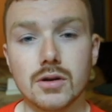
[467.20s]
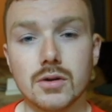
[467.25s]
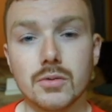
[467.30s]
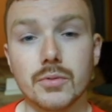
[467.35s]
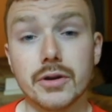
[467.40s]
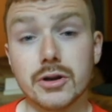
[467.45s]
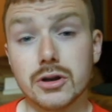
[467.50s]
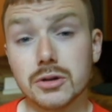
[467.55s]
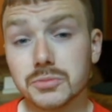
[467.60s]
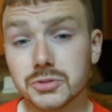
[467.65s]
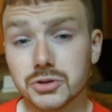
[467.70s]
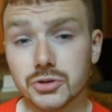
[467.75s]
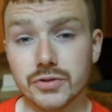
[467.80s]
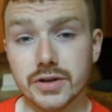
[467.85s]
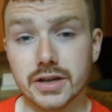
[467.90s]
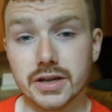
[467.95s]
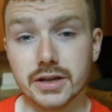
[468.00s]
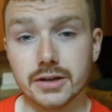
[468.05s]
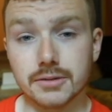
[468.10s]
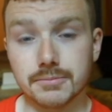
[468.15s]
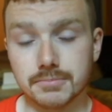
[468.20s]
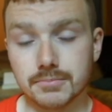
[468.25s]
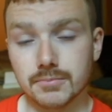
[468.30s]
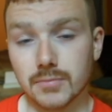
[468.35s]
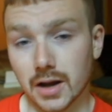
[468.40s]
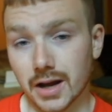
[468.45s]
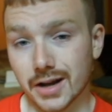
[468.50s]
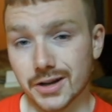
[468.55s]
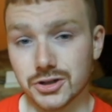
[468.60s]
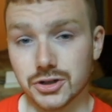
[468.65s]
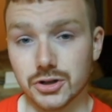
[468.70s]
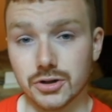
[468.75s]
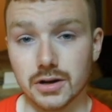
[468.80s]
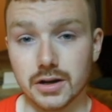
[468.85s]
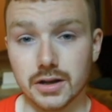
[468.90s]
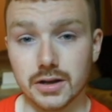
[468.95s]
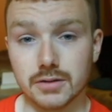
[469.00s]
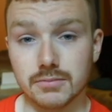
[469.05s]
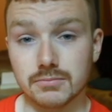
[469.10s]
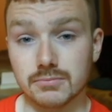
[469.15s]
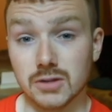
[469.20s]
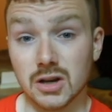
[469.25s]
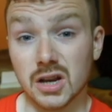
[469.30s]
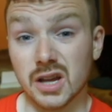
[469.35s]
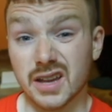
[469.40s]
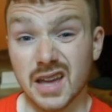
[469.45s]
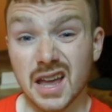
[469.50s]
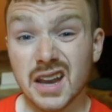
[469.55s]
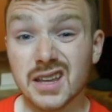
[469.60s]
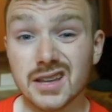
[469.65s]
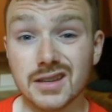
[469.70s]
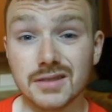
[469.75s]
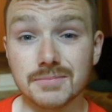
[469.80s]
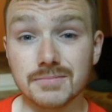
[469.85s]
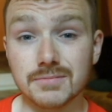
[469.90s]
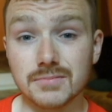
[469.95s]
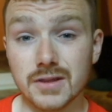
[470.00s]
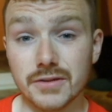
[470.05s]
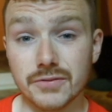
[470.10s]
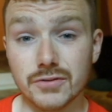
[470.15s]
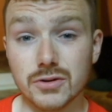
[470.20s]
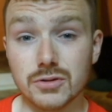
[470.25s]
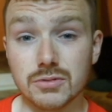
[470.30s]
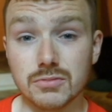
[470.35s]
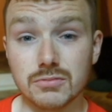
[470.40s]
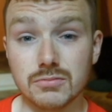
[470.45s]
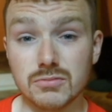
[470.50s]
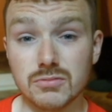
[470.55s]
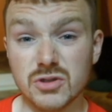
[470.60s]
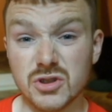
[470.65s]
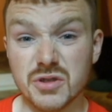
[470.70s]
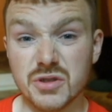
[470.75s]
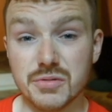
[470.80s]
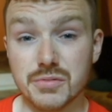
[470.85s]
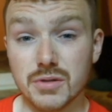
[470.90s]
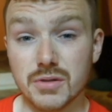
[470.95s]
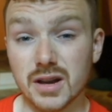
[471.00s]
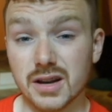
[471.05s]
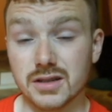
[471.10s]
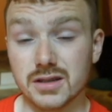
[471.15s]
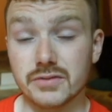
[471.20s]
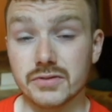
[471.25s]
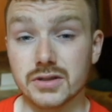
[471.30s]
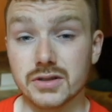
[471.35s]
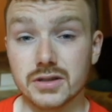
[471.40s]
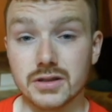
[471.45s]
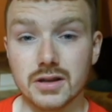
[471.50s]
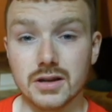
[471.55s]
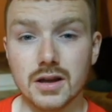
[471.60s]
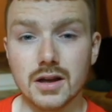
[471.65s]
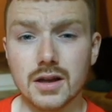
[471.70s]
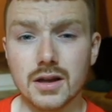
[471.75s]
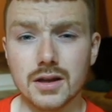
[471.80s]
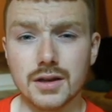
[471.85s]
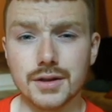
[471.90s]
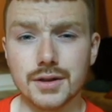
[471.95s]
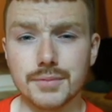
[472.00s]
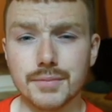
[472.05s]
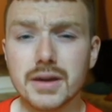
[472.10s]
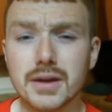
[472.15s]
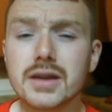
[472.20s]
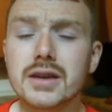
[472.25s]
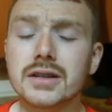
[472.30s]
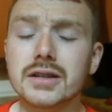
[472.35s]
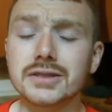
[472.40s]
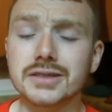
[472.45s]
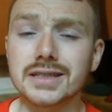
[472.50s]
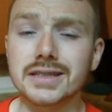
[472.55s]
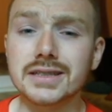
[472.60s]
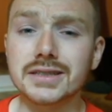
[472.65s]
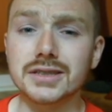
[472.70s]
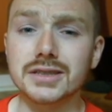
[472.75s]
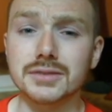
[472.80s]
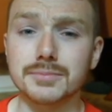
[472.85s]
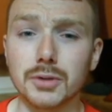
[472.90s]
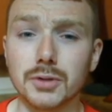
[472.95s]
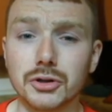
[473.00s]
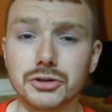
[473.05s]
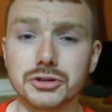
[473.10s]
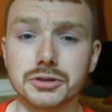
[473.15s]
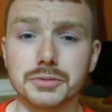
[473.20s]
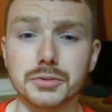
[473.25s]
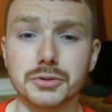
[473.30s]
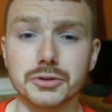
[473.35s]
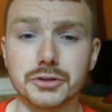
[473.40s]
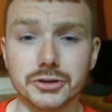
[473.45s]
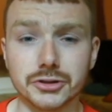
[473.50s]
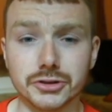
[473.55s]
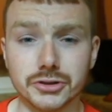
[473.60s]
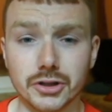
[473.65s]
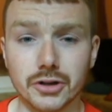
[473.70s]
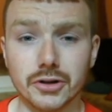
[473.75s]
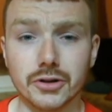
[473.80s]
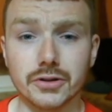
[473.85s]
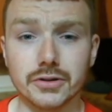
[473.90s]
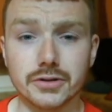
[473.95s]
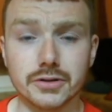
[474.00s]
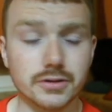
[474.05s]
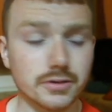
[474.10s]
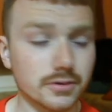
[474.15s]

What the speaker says: When it comes to reading, like journaling, and like any difficult new activity, make it as easy as possible to start.